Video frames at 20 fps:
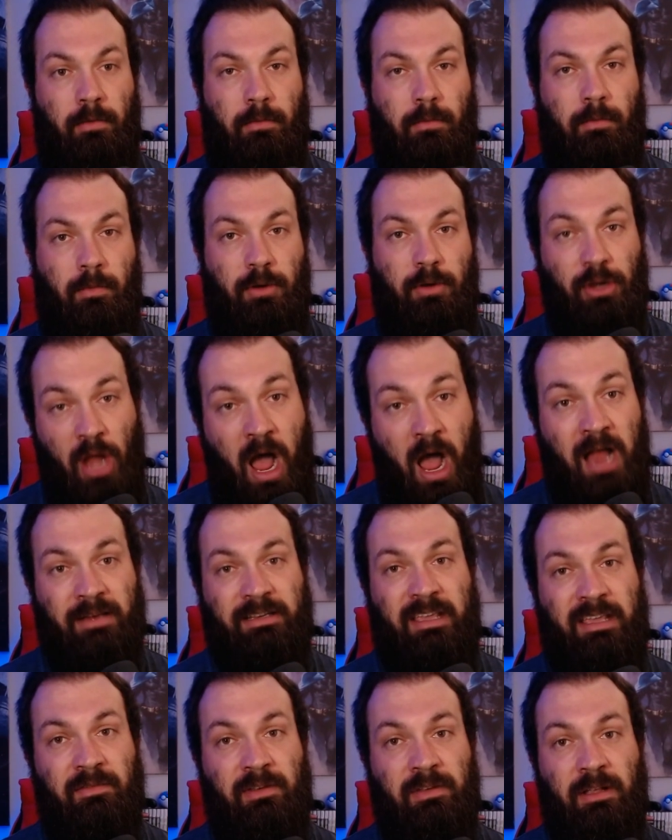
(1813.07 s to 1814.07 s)
Not
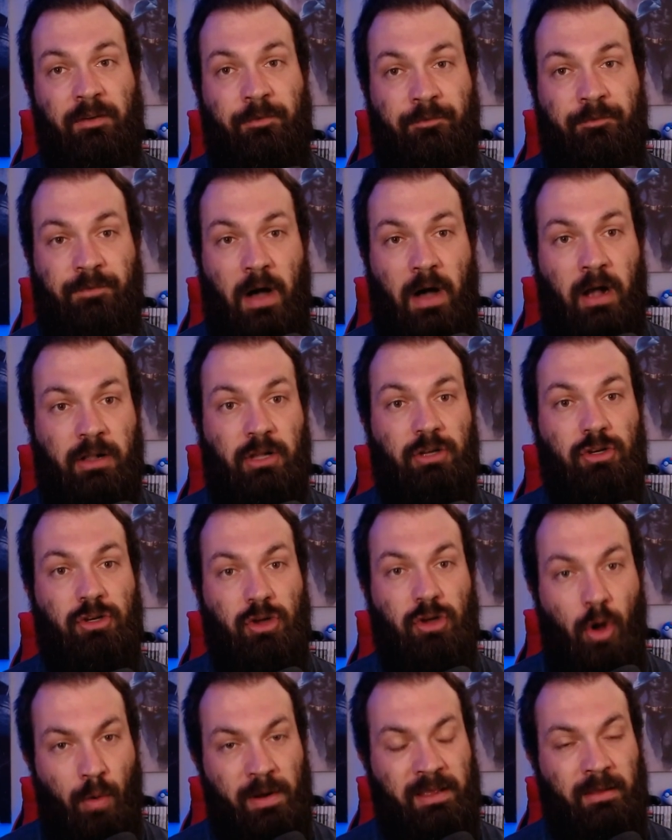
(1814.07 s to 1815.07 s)
giving a fuck,
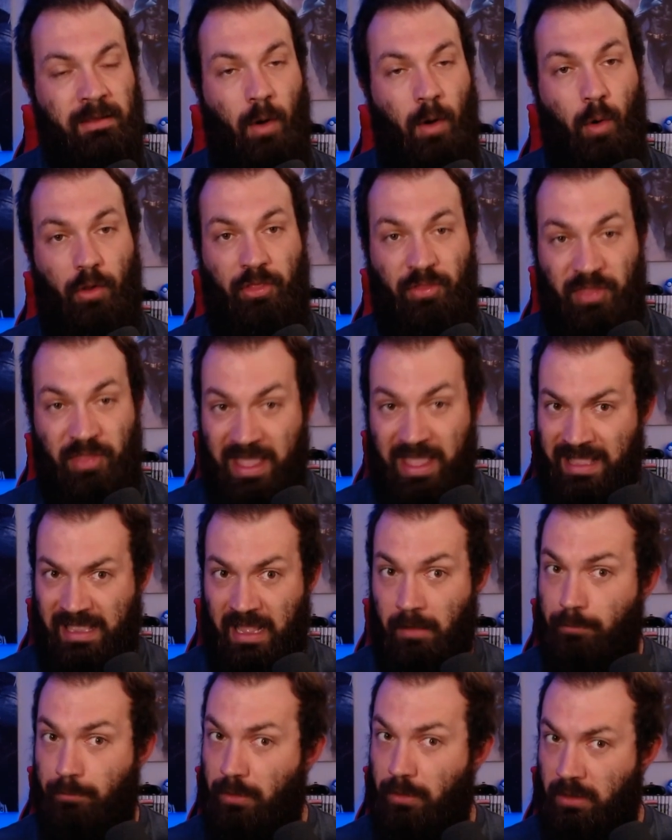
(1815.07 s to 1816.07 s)
knowing or
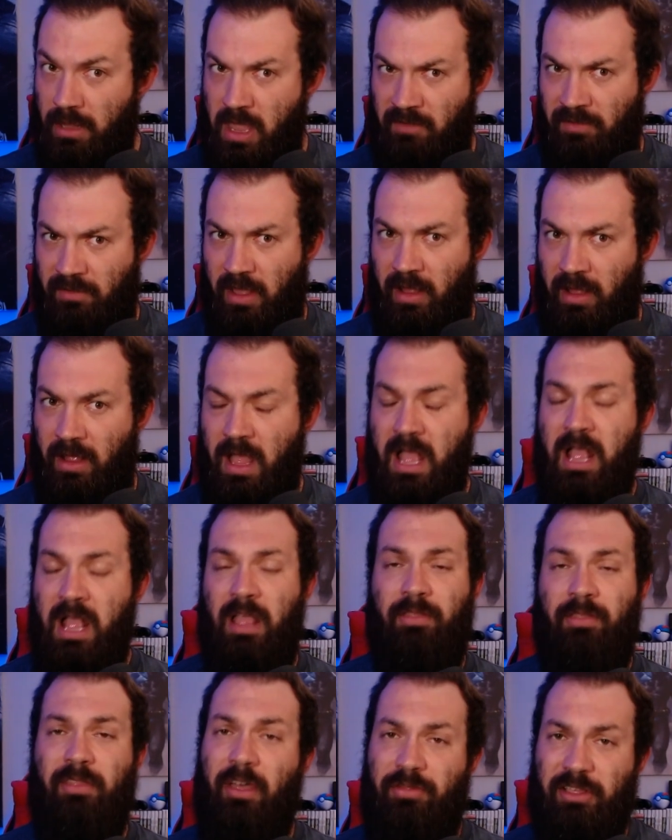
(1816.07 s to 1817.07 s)
thinking, believing
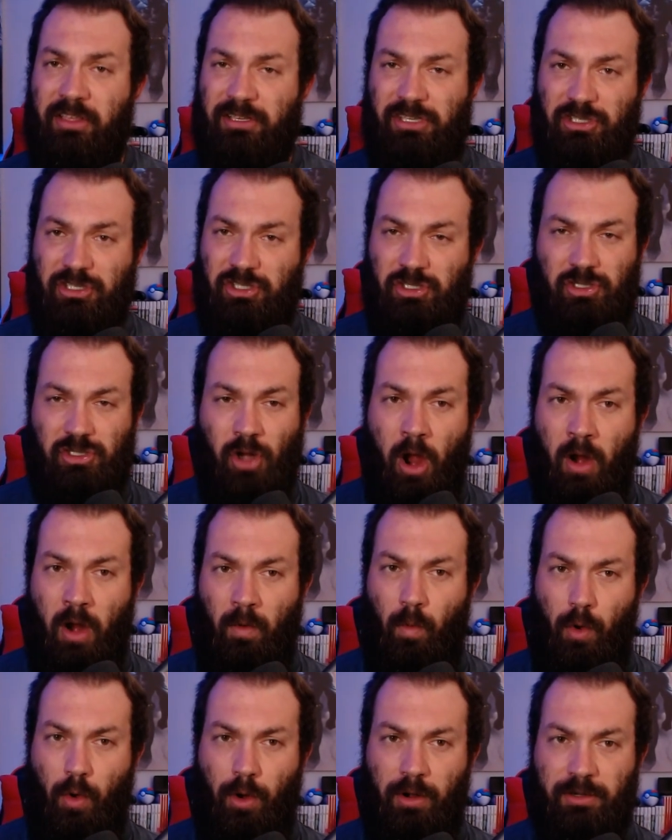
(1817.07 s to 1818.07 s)
that this is Star
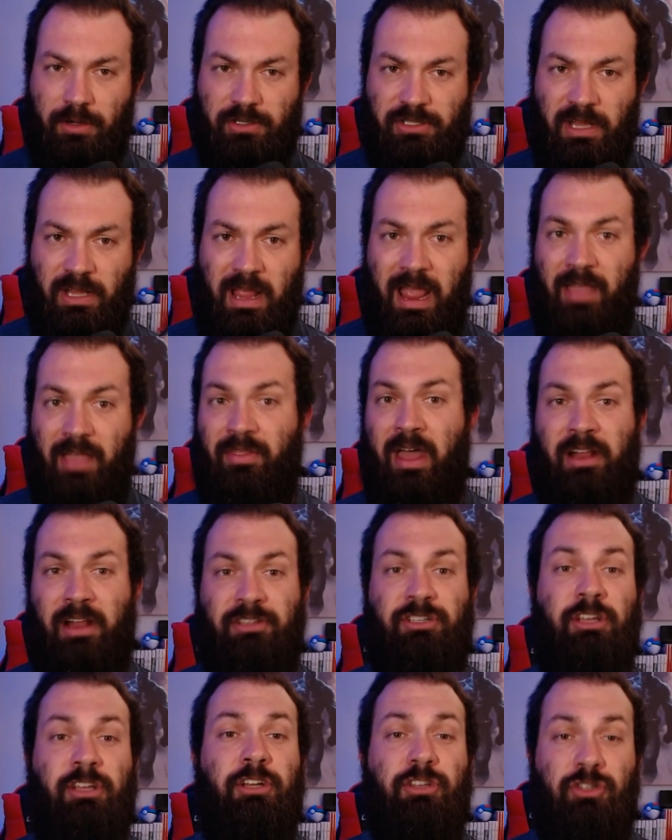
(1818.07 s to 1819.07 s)
Wars and that it's
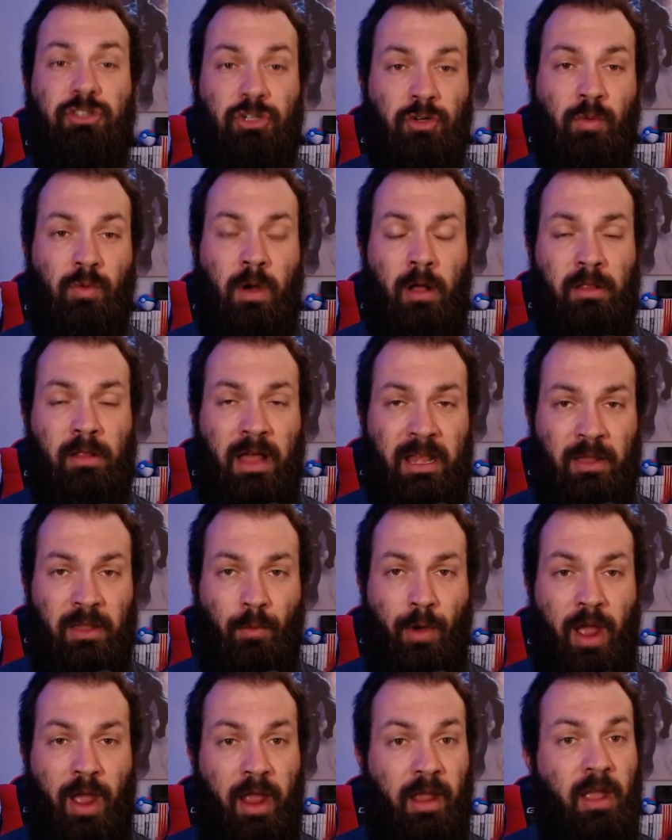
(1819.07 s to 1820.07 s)
going to do well
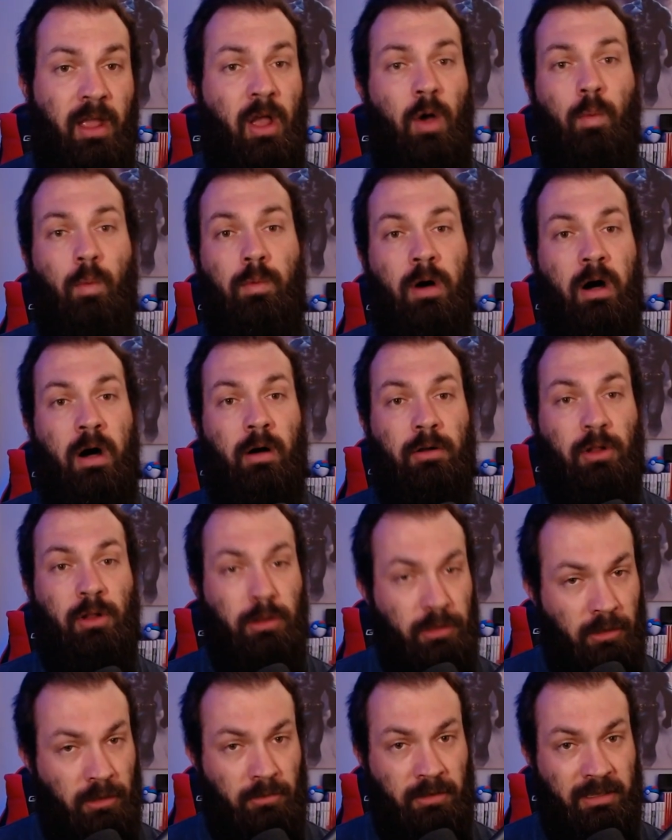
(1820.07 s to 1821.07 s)
anyway. Well,
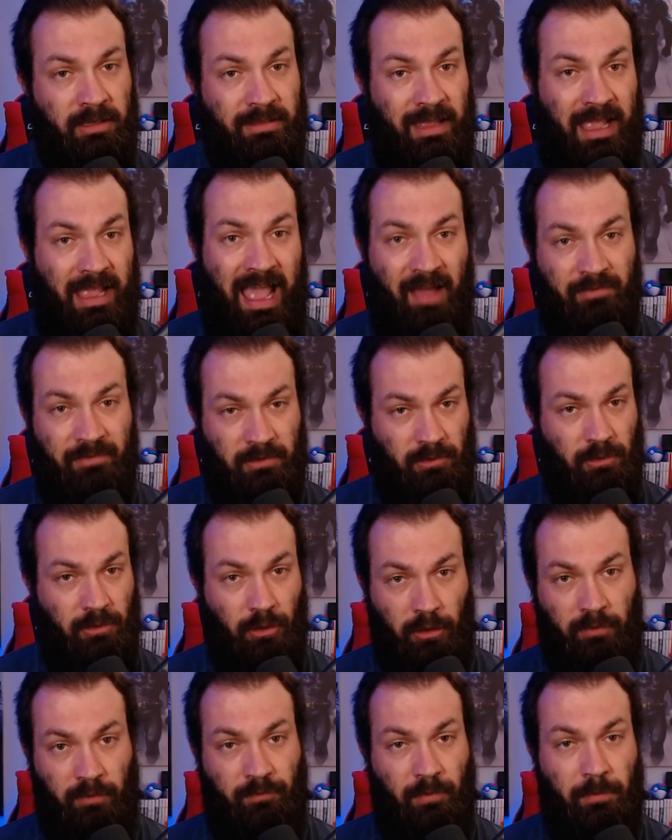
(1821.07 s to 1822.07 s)
clearly they haven't
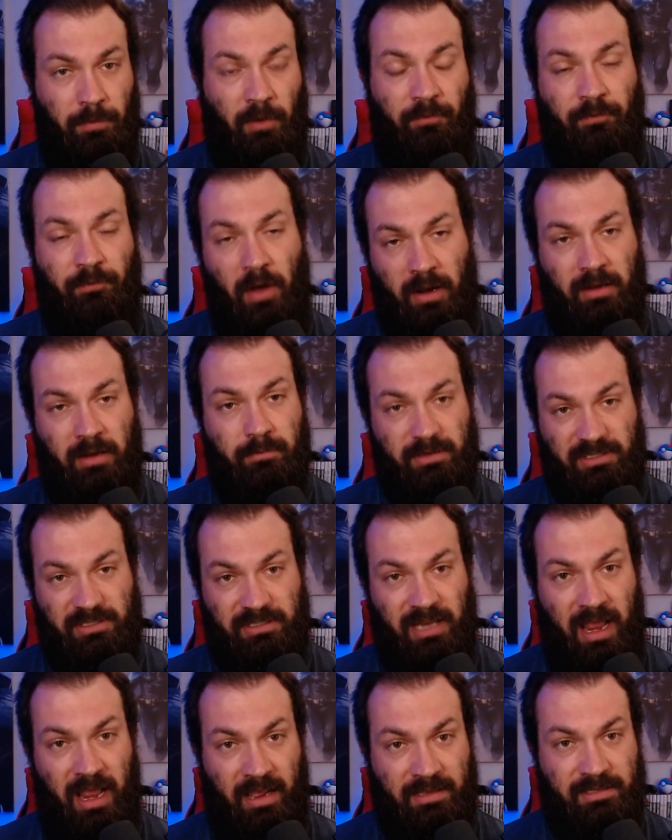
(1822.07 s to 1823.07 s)
learned from their fucking
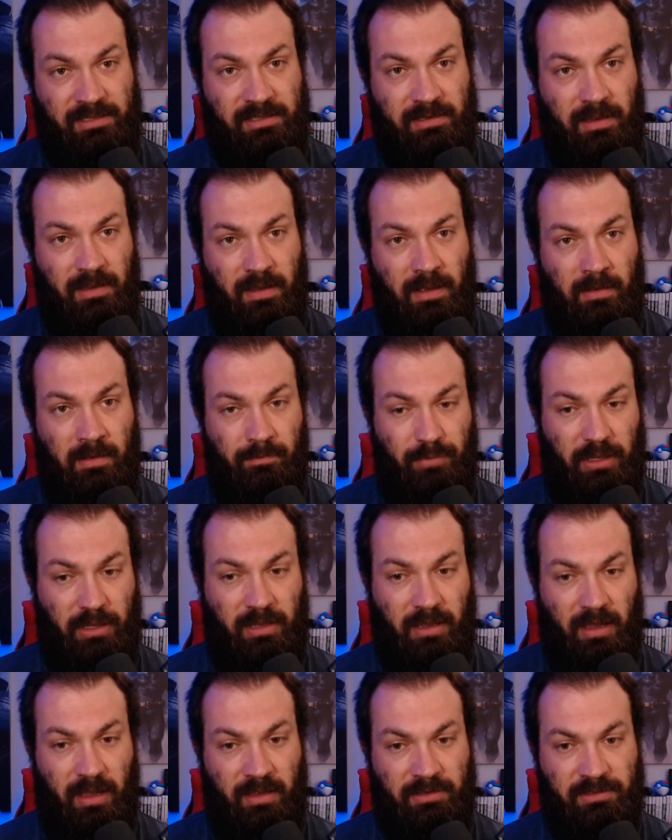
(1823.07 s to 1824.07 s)
mistakes
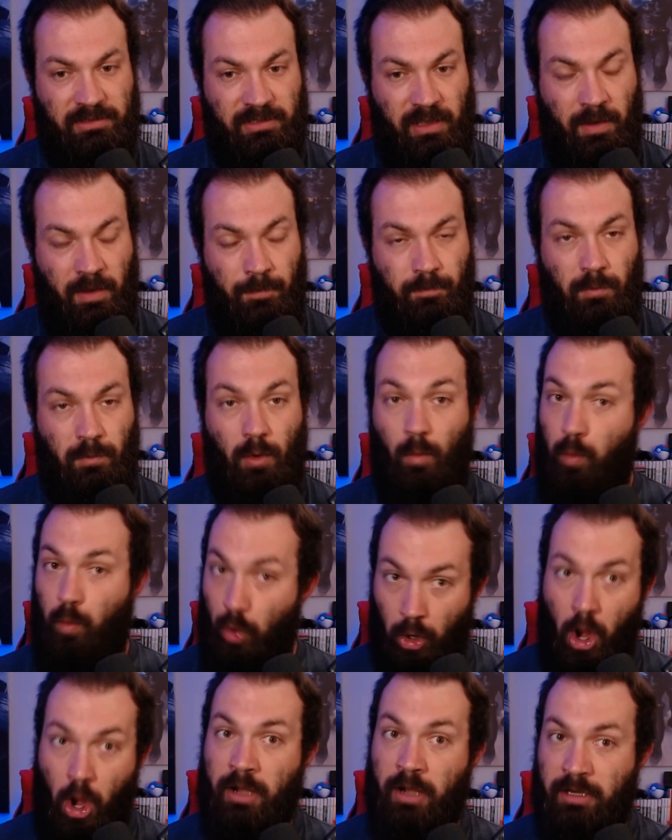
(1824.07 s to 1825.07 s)
because
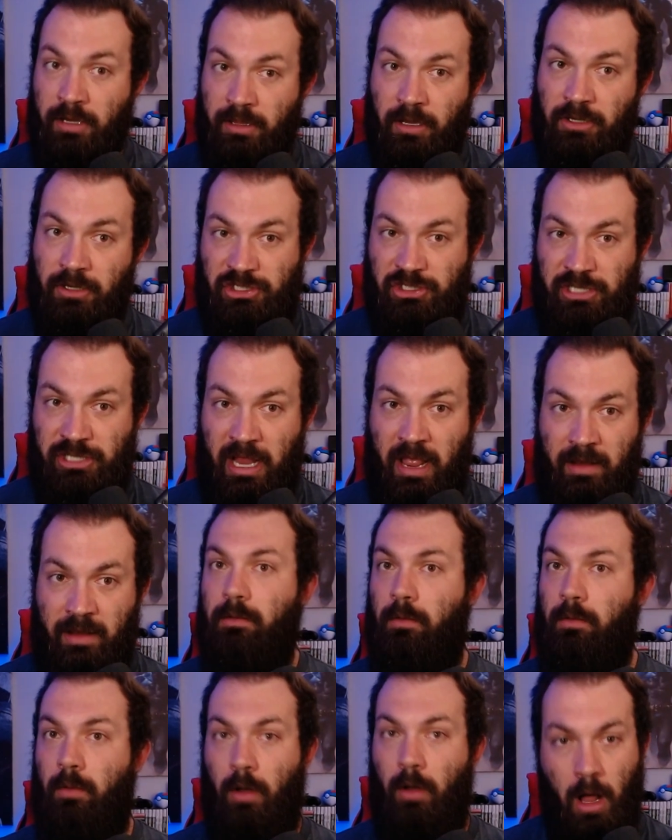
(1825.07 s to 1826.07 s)
we're onto their shit.
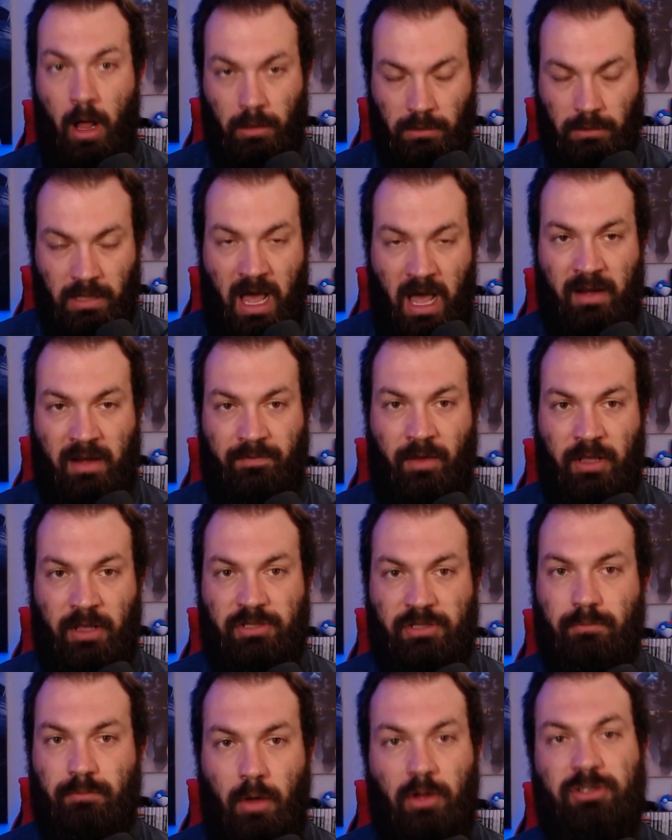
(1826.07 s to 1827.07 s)
A lot of
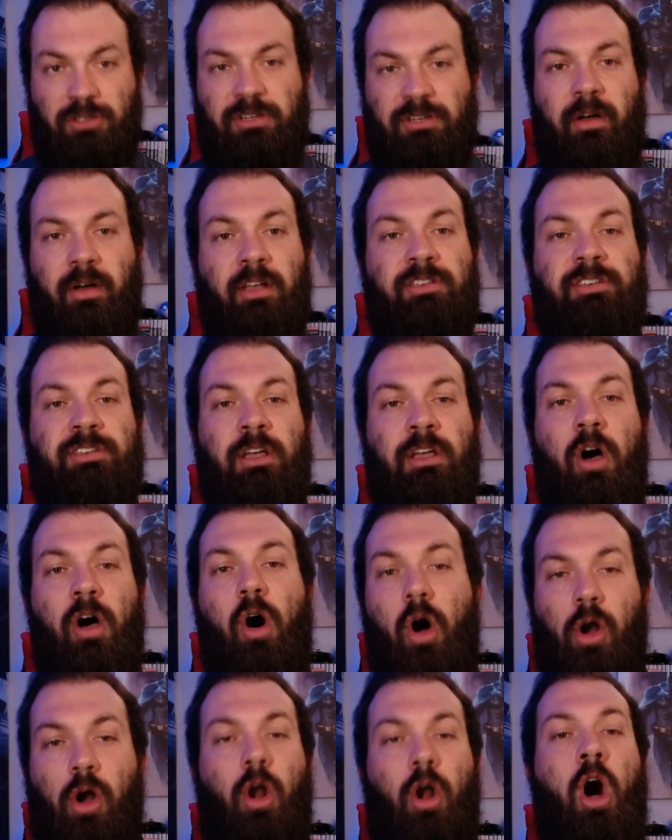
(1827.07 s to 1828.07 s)
us, most of us,
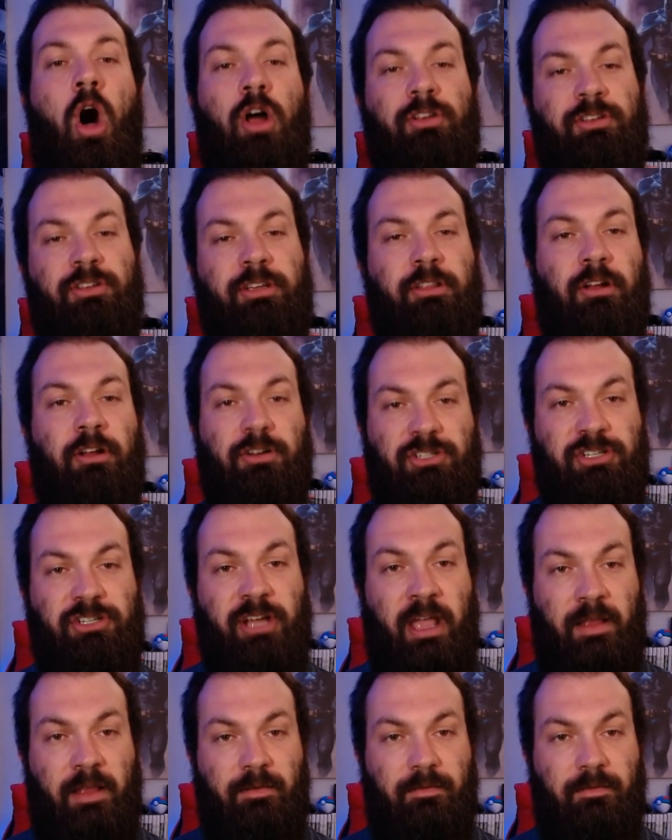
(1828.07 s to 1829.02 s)
are onto their shit.